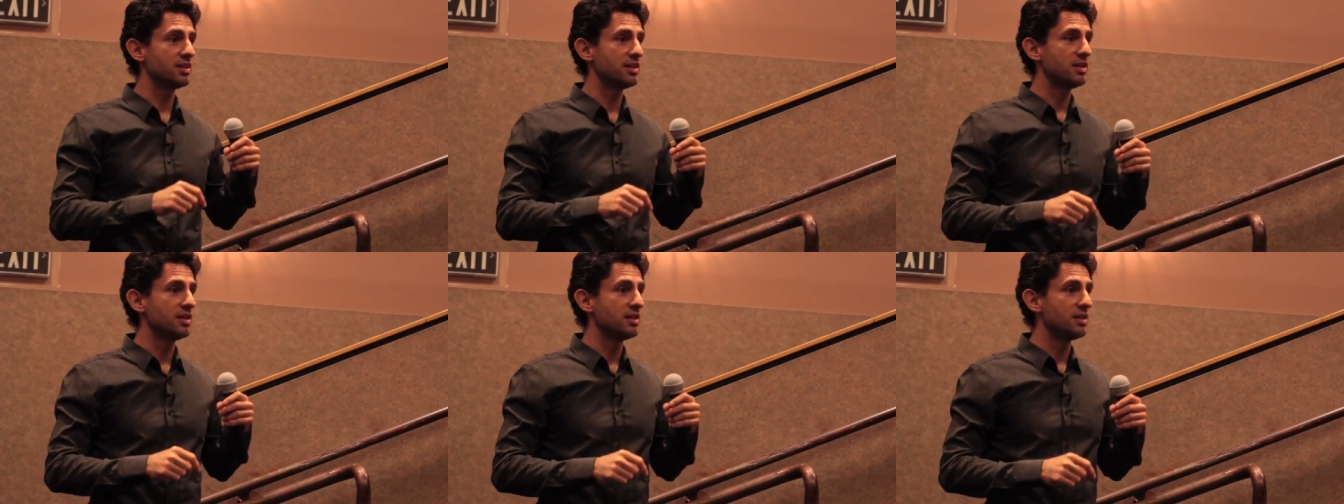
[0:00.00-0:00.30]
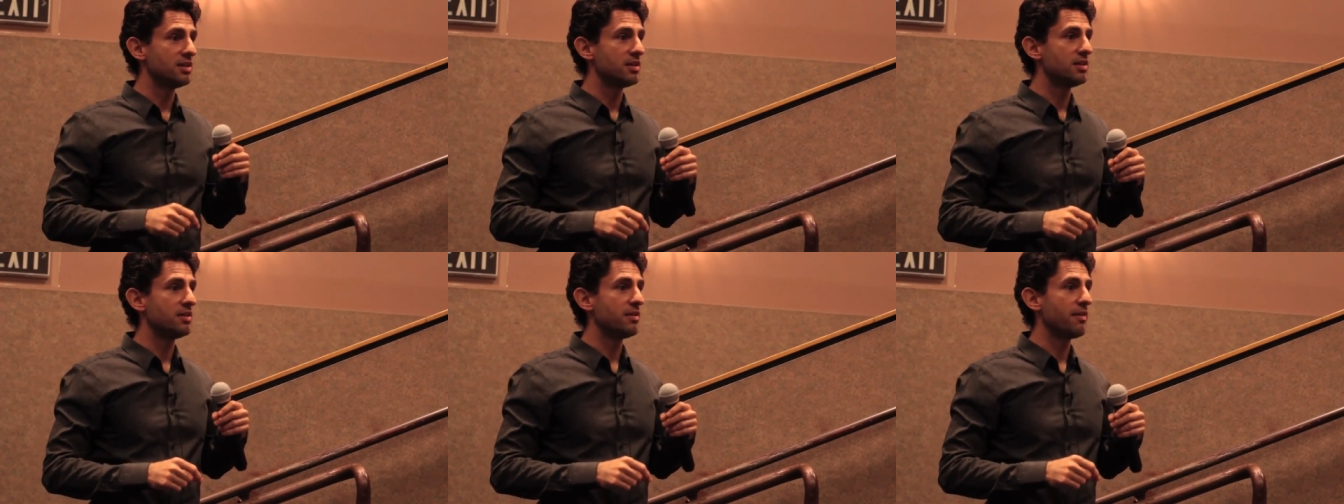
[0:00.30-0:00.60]
And
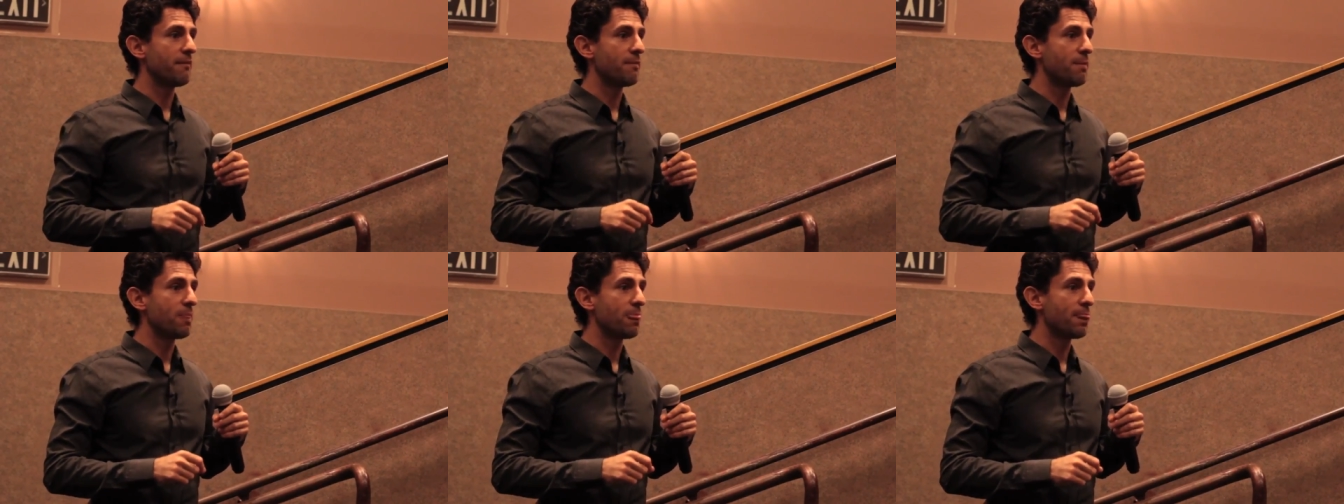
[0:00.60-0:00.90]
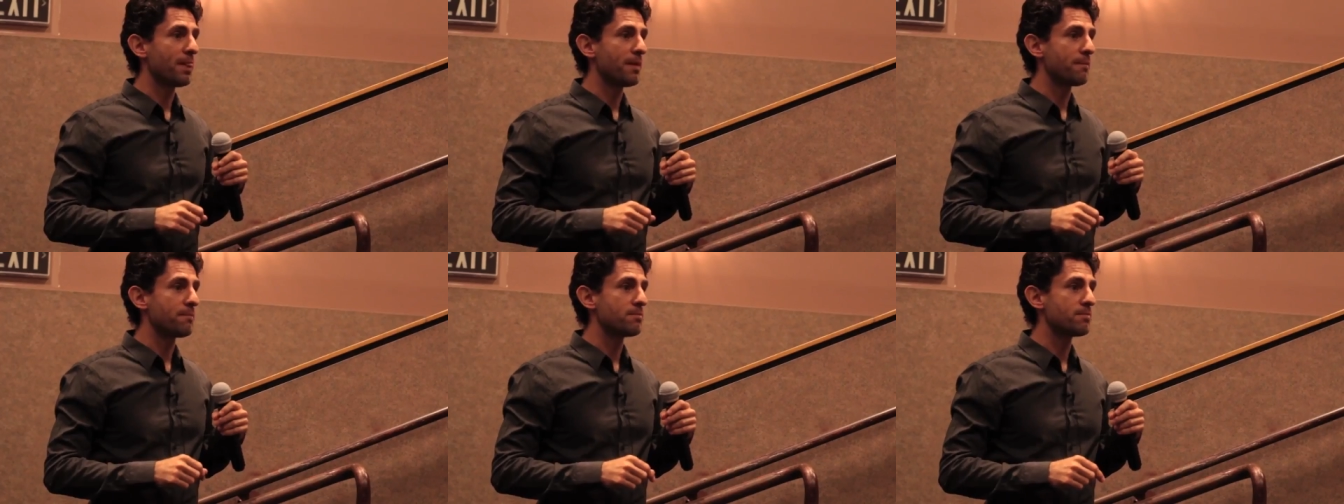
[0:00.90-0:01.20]
what's the
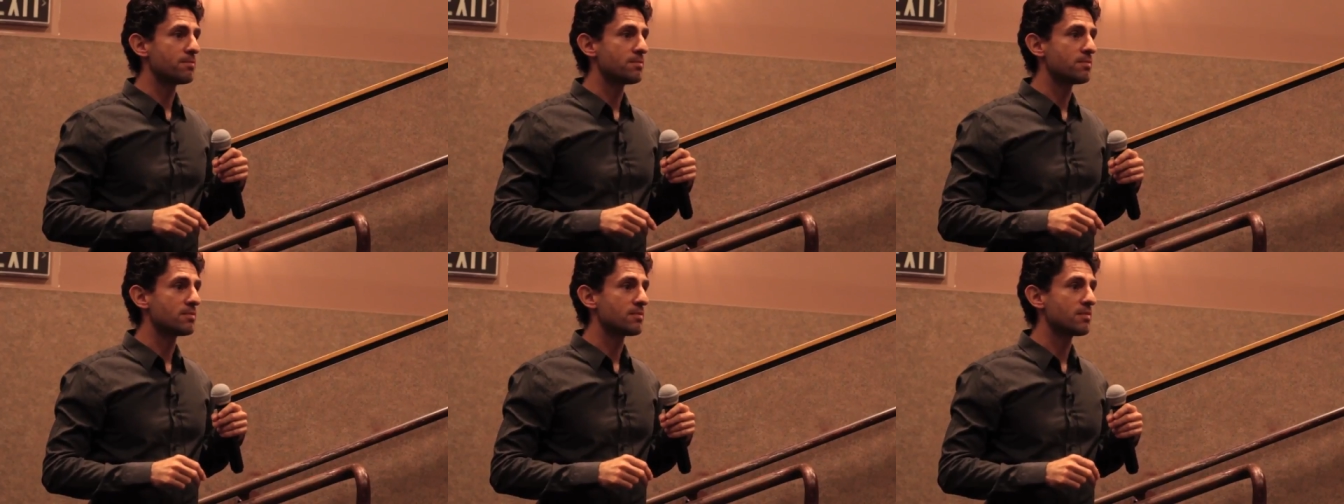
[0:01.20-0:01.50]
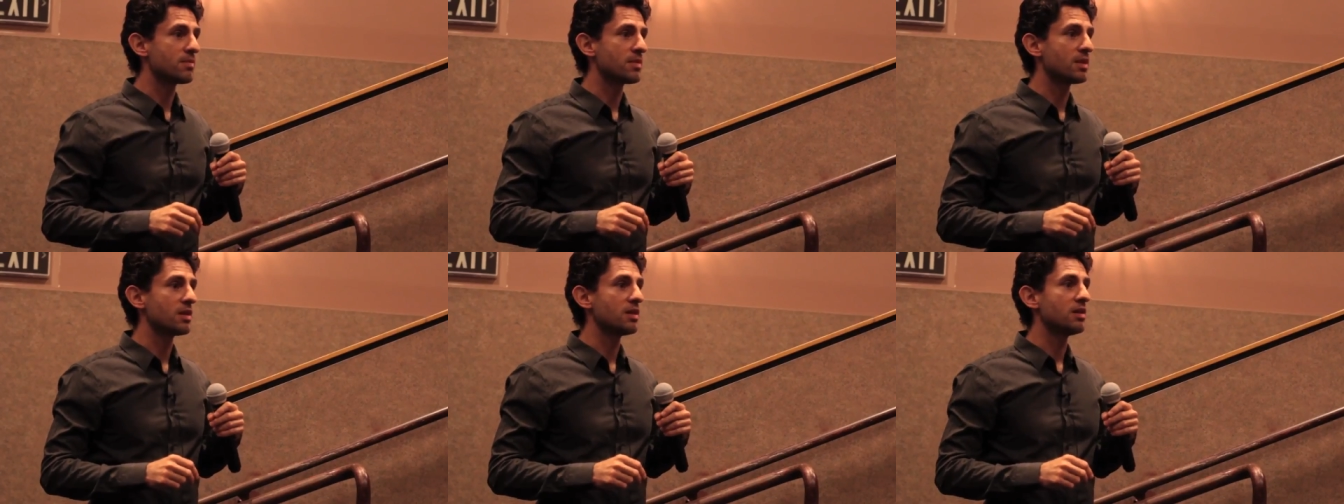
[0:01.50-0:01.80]
purpose of
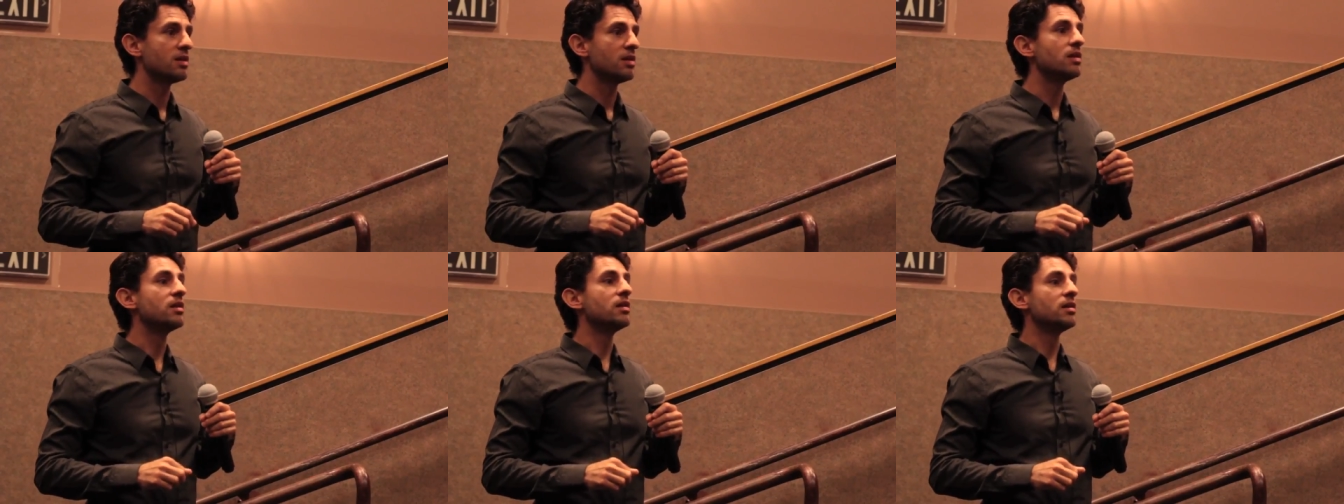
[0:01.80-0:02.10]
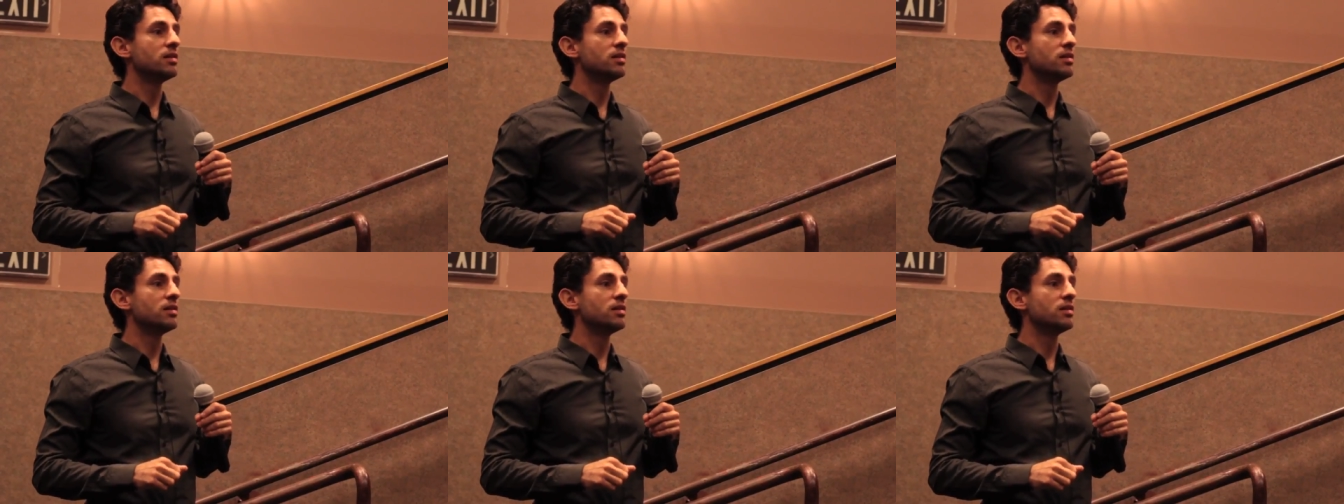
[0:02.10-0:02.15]
studying that?